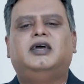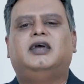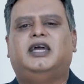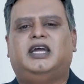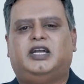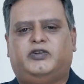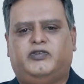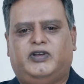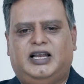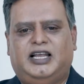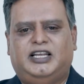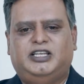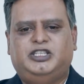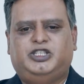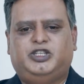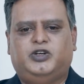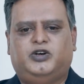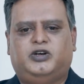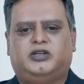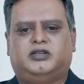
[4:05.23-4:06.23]
It will
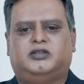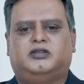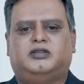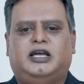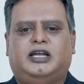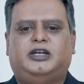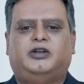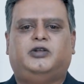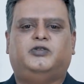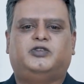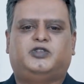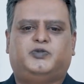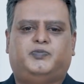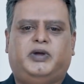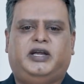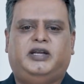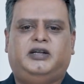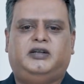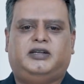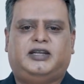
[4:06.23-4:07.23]
ensure that you
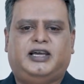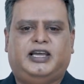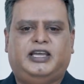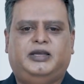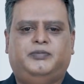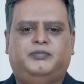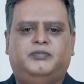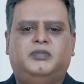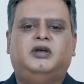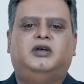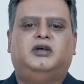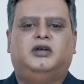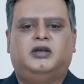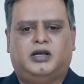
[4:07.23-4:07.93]
spend time